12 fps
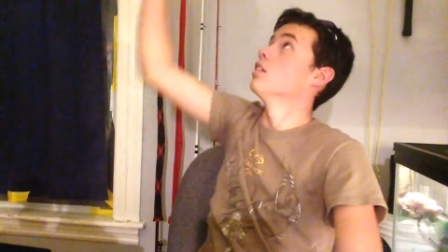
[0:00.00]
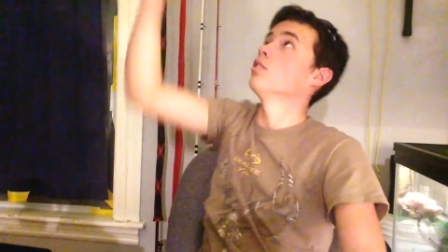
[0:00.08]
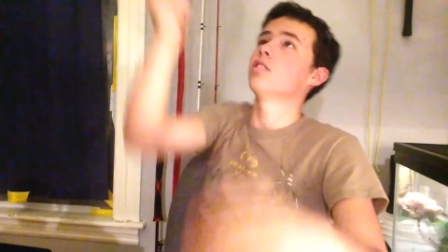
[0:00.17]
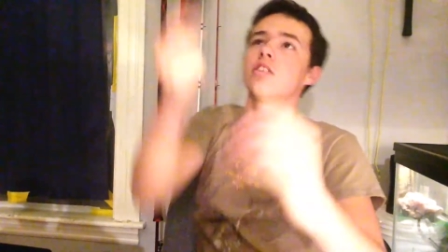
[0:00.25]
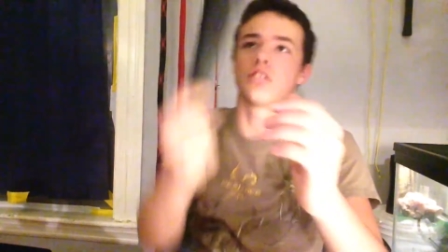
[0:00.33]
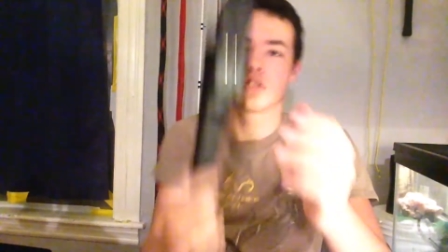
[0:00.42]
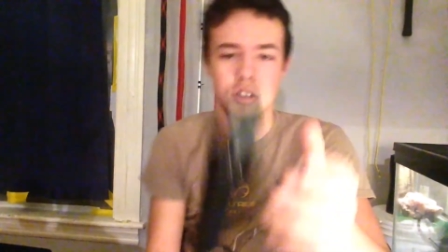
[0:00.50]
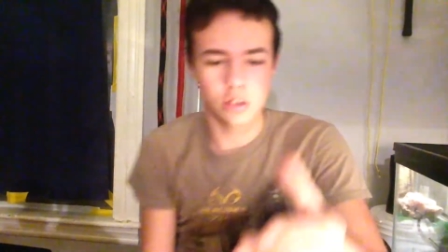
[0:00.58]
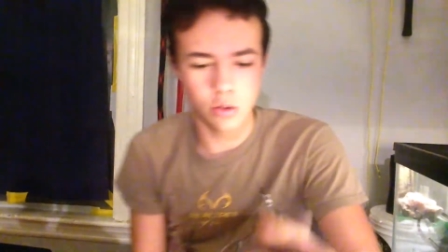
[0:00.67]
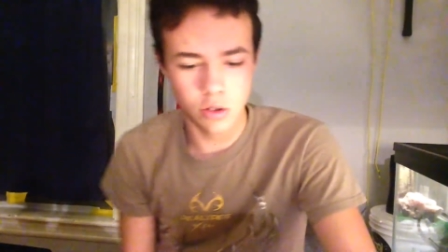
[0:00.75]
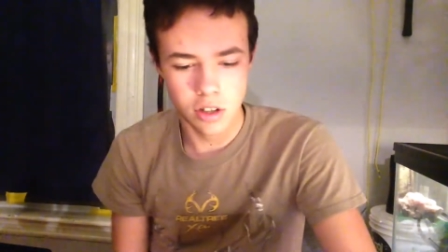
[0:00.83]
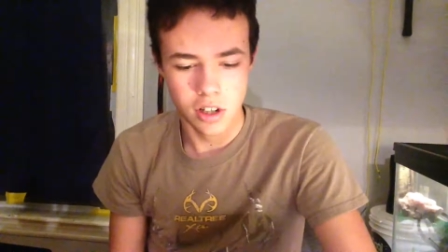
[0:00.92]
I only got
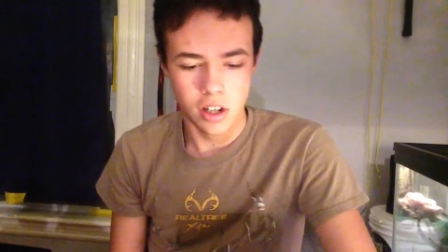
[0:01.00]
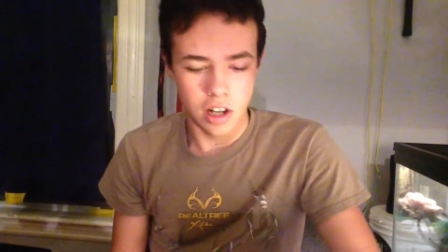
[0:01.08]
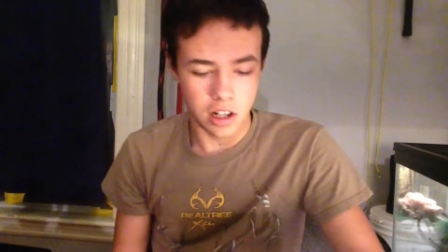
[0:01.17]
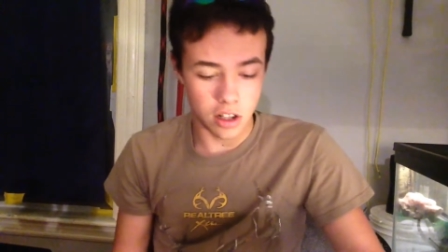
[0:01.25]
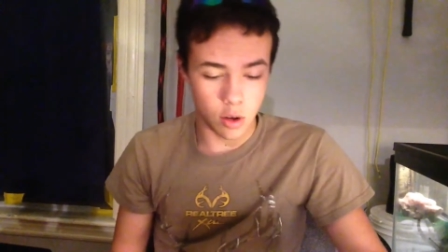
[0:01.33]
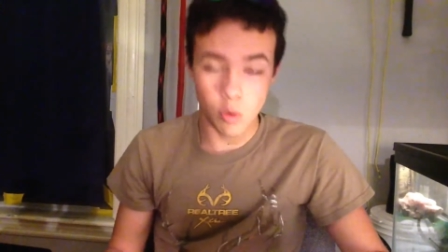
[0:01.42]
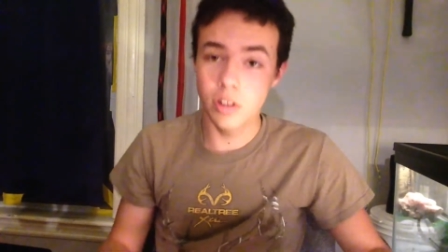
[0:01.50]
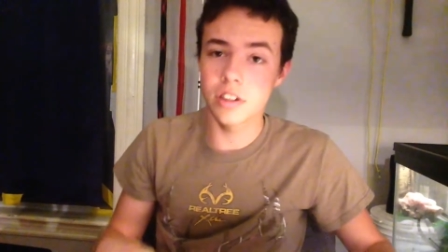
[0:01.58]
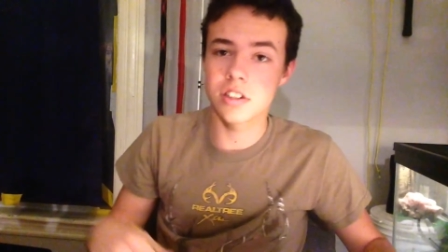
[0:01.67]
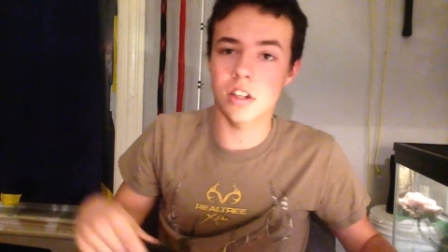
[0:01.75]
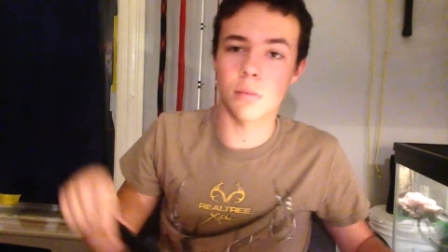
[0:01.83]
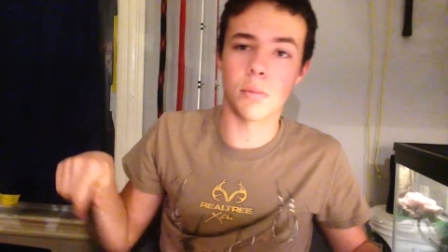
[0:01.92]
two. I got one
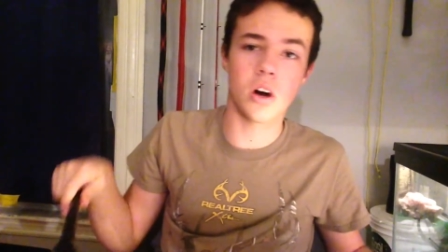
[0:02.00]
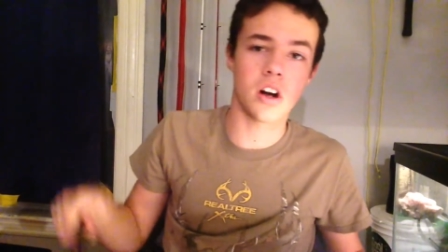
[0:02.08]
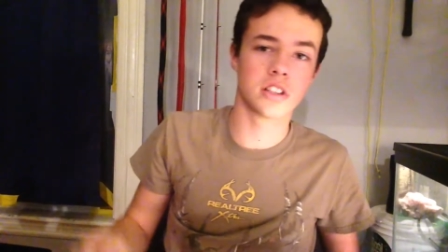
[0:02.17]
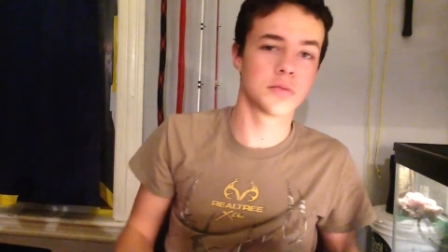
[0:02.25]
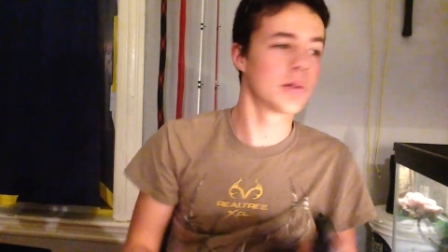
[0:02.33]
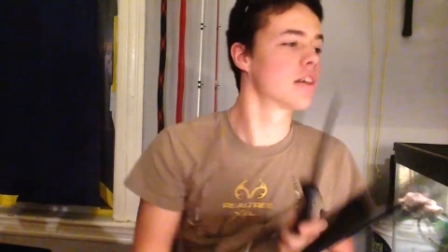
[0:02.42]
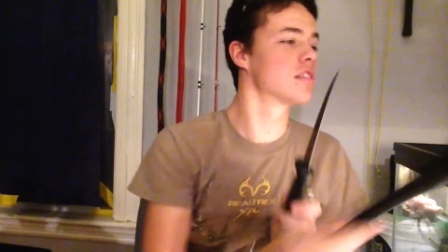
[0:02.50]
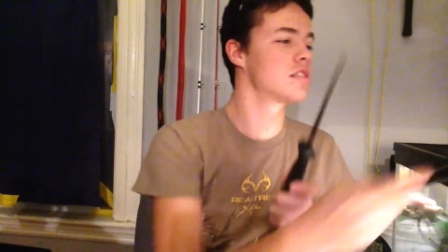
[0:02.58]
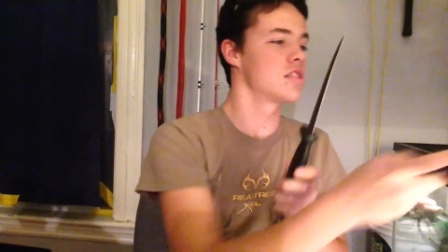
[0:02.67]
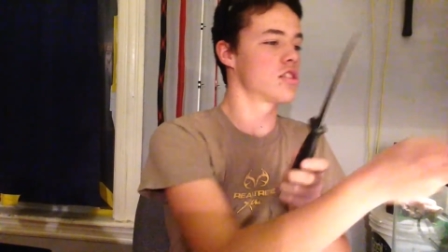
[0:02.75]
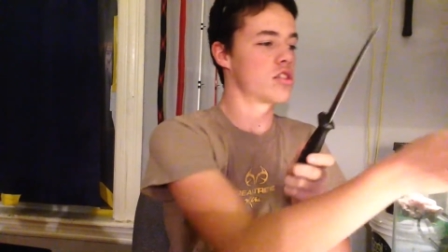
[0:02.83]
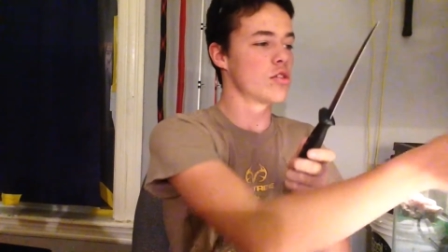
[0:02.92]
that's in a box because
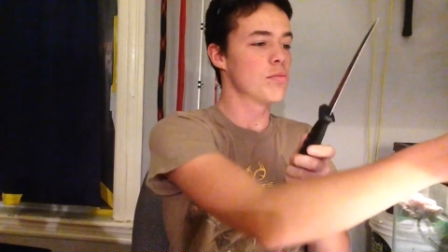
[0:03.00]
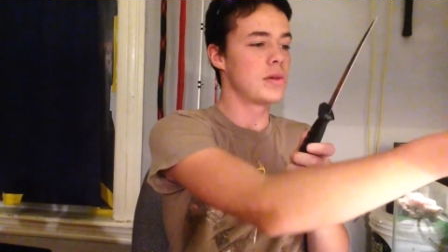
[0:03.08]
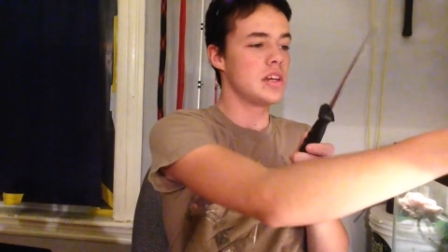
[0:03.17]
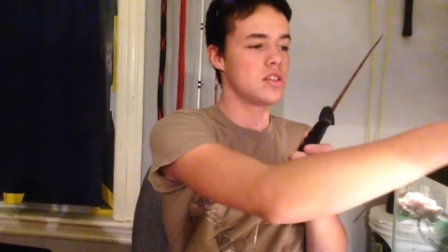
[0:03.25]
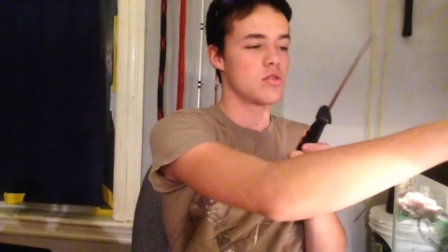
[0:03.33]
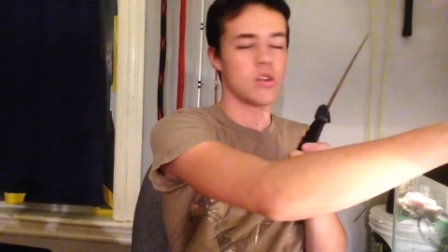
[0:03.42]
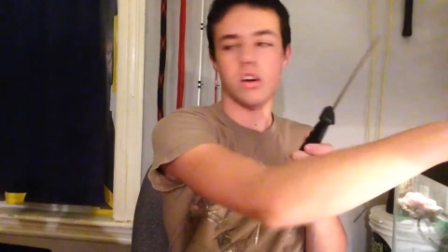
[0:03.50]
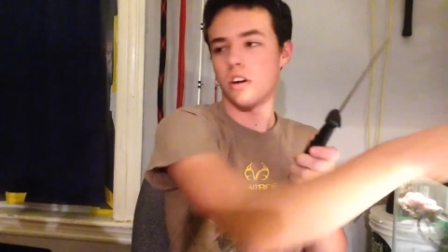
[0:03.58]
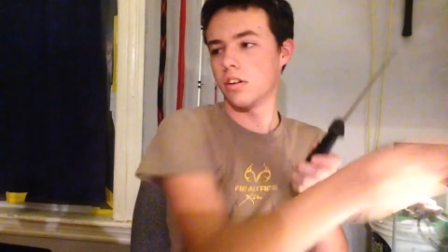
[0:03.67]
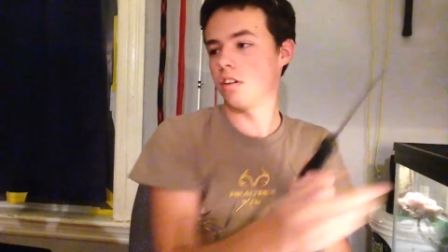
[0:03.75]
it's a two-piece rod.